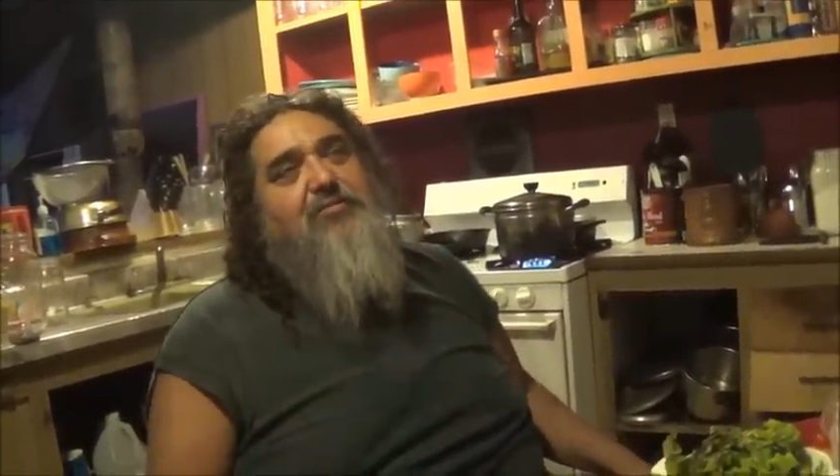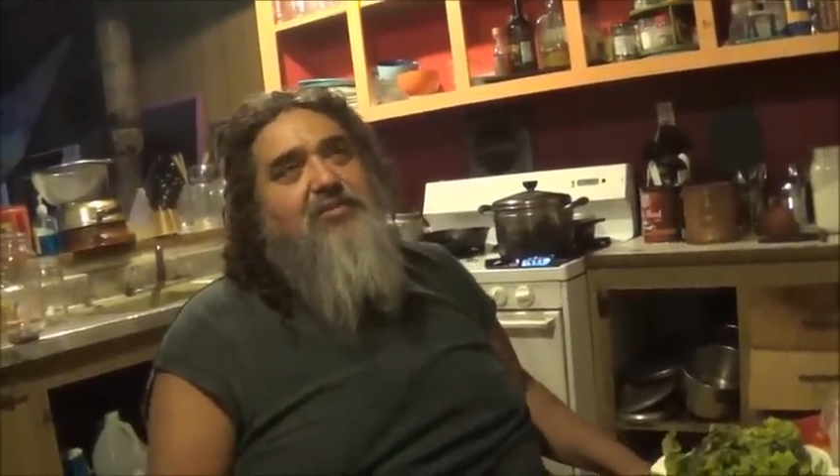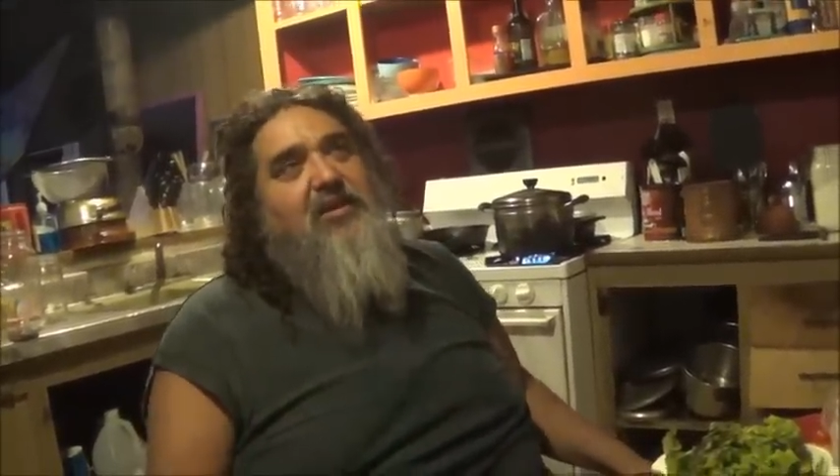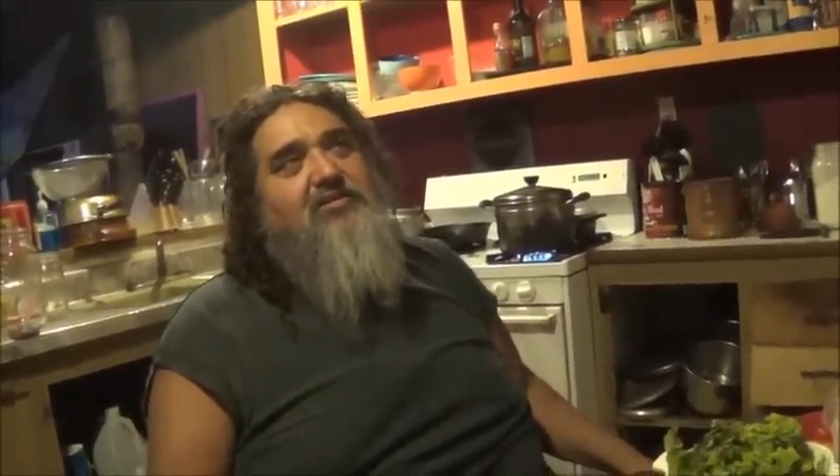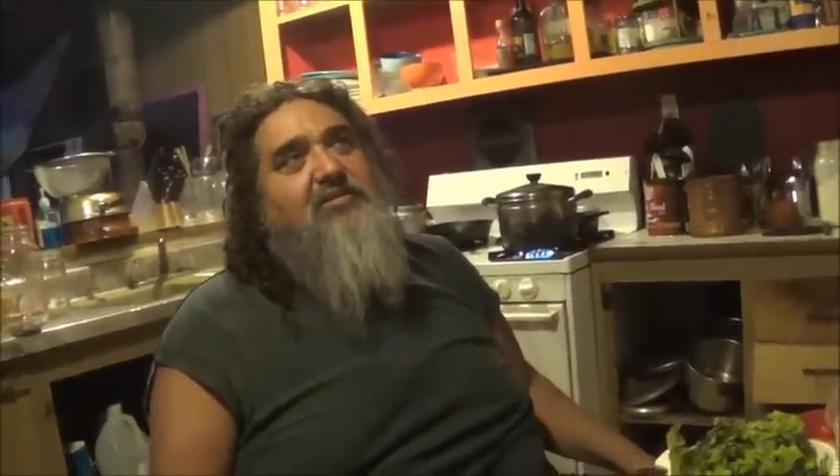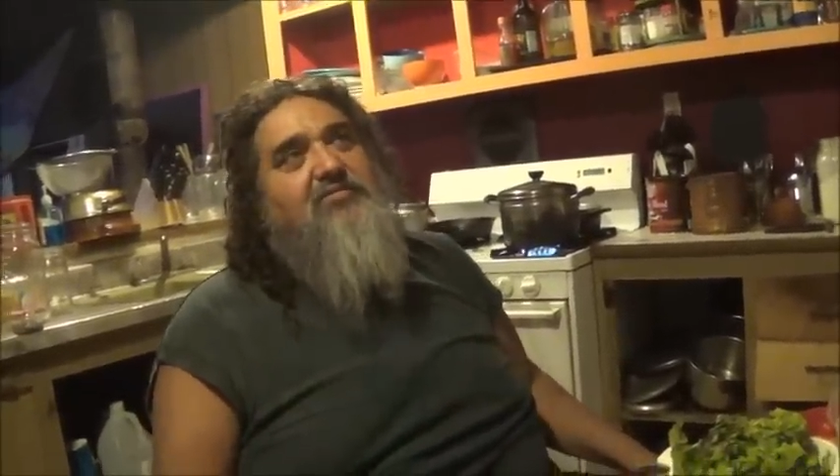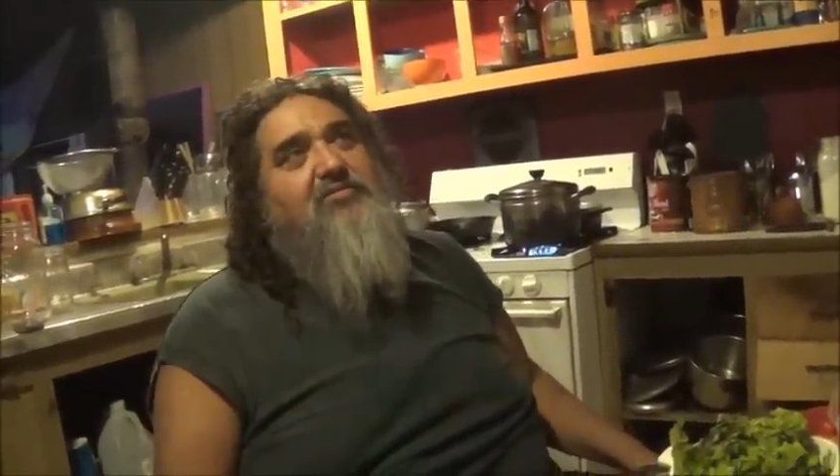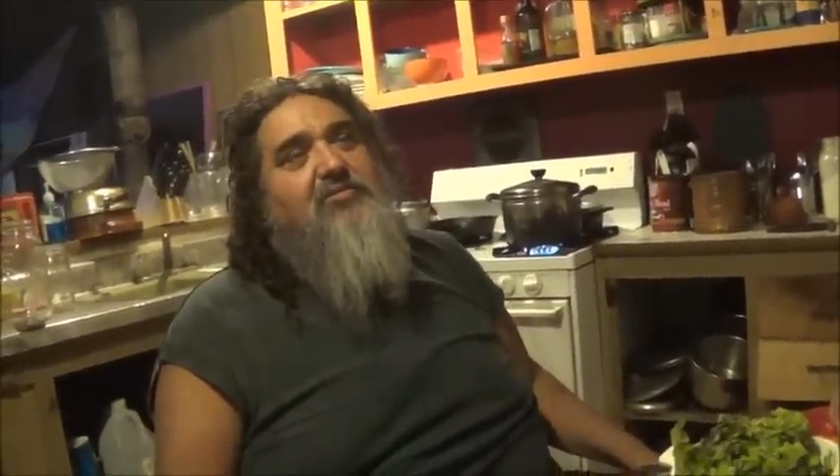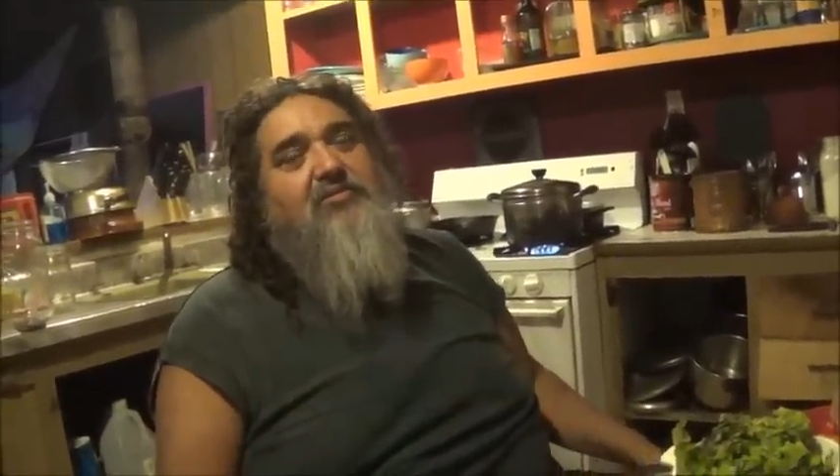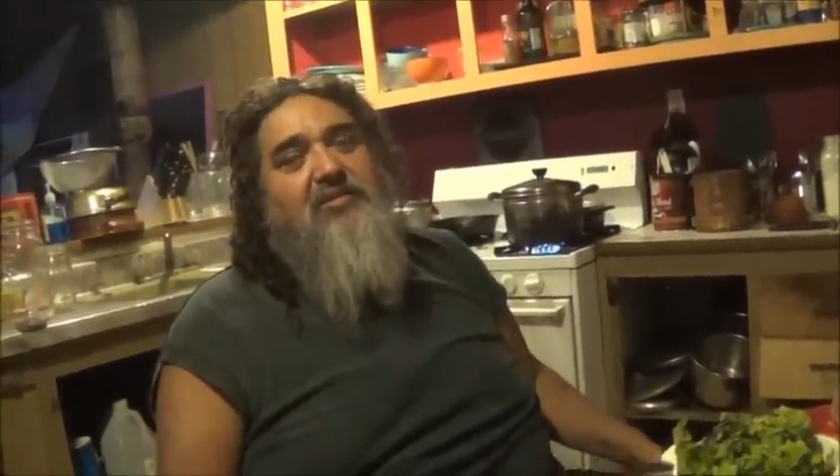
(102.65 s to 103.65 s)
Protection of
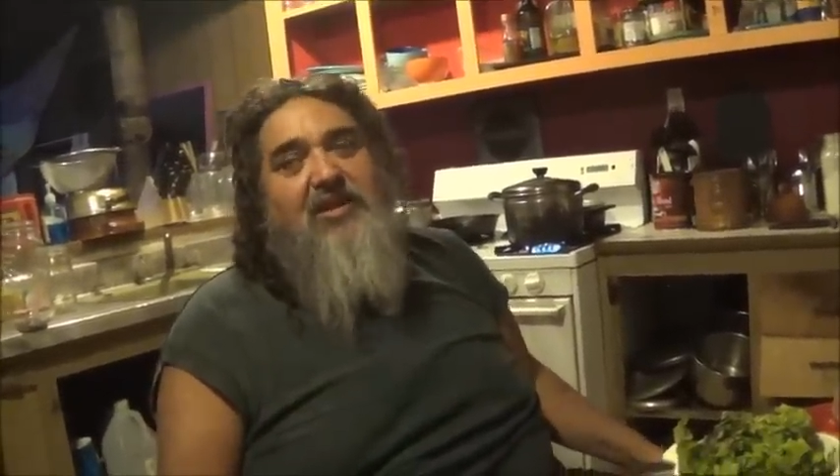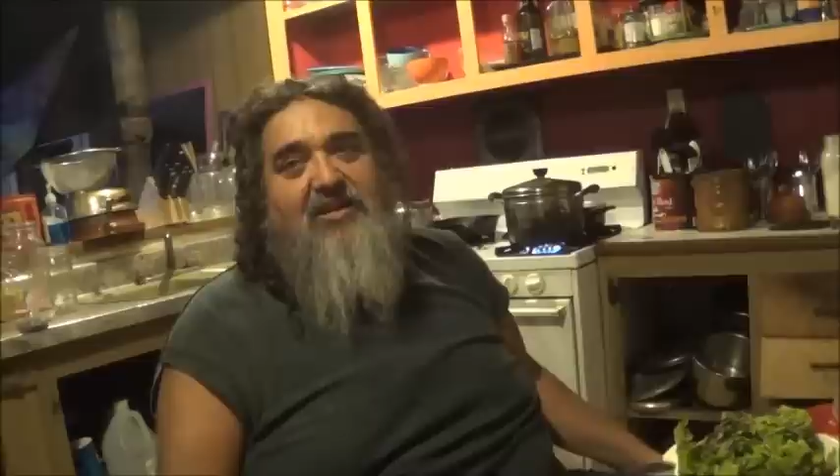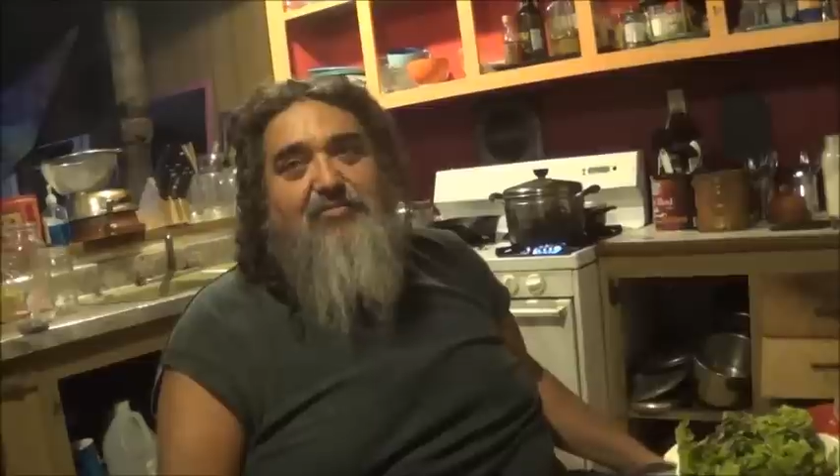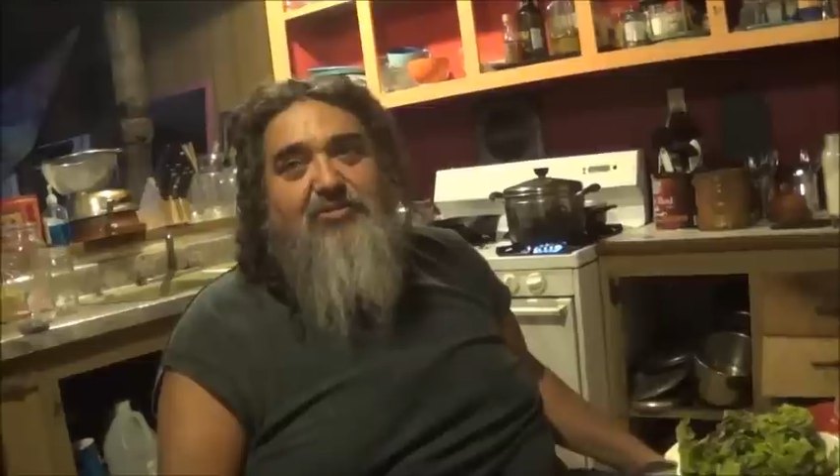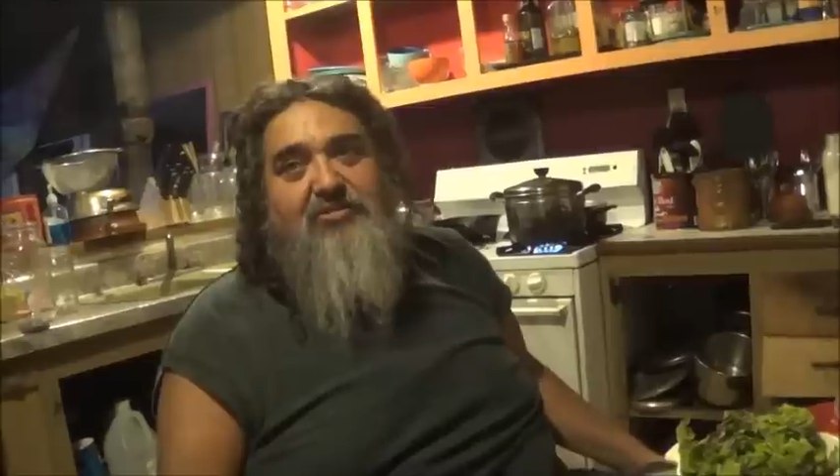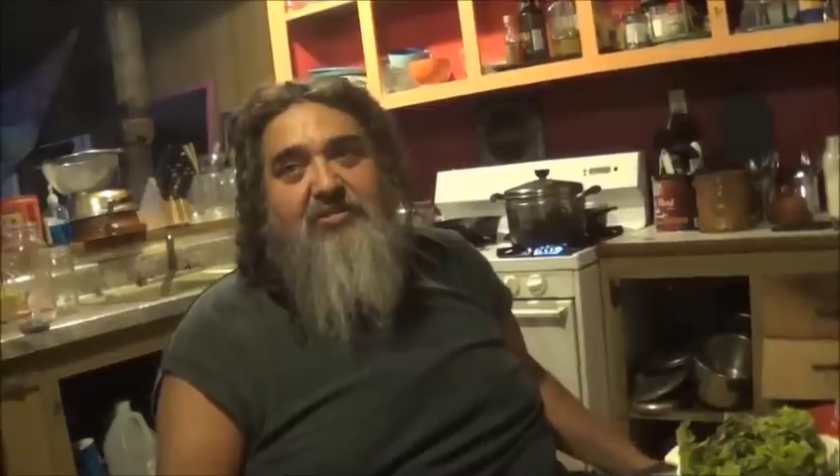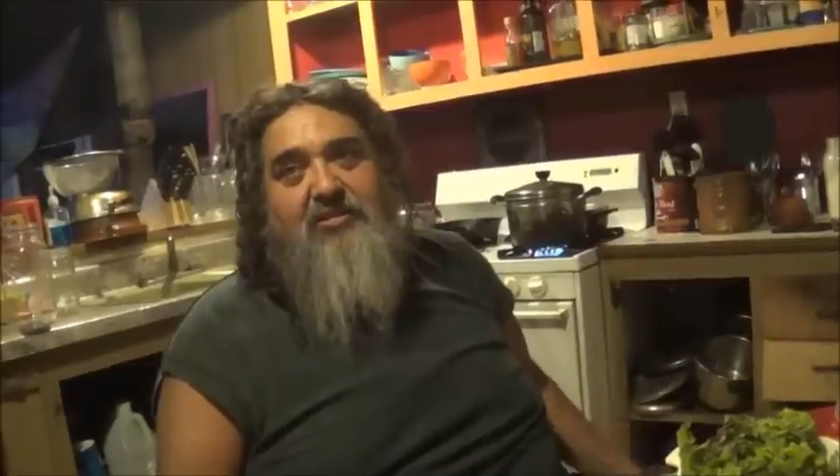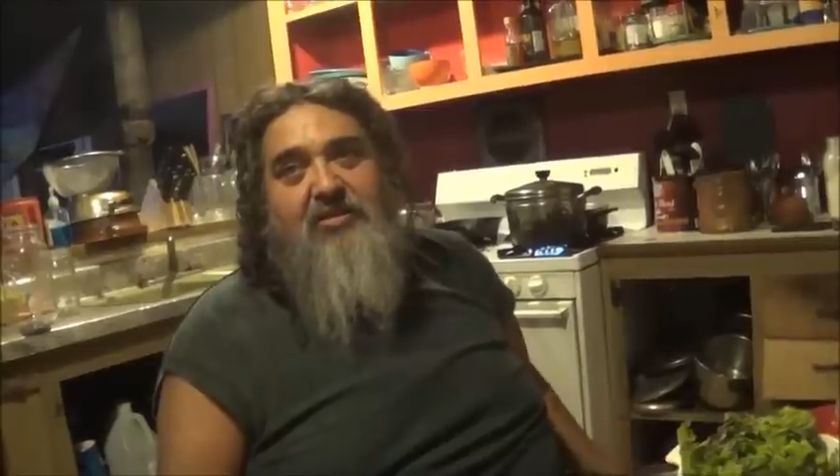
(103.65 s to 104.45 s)
Cruelty to Animals.